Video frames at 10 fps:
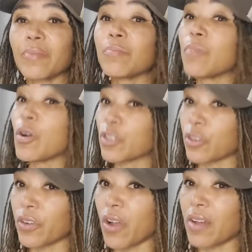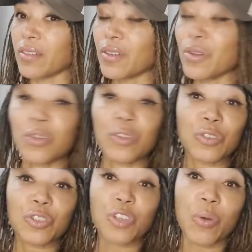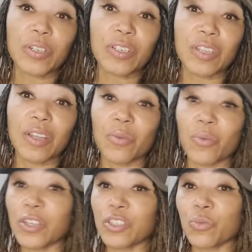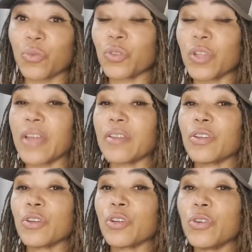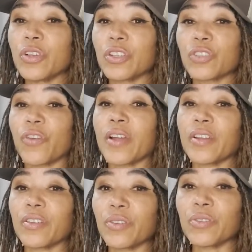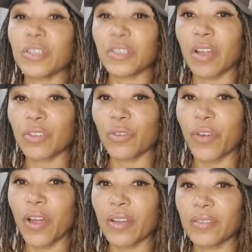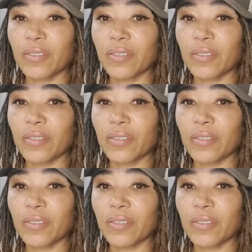most are not. So it's the Russian roulette, who does fine and who does not do fine.